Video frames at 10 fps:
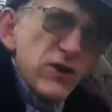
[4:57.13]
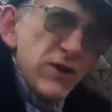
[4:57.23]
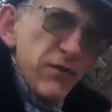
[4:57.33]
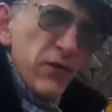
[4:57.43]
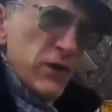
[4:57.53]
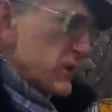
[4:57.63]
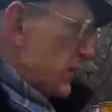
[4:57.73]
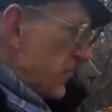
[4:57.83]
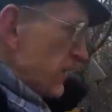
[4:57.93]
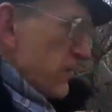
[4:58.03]
different.
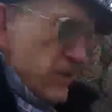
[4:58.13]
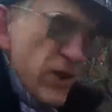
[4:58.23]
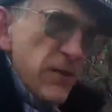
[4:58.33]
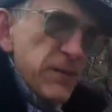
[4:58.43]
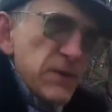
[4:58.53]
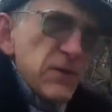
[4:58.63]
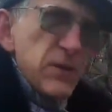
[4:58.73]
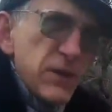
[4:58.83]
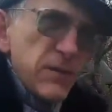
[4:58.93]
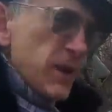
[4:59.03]
Shape is
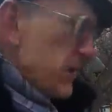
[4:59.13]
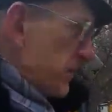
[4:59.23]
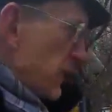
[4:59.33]
similar, but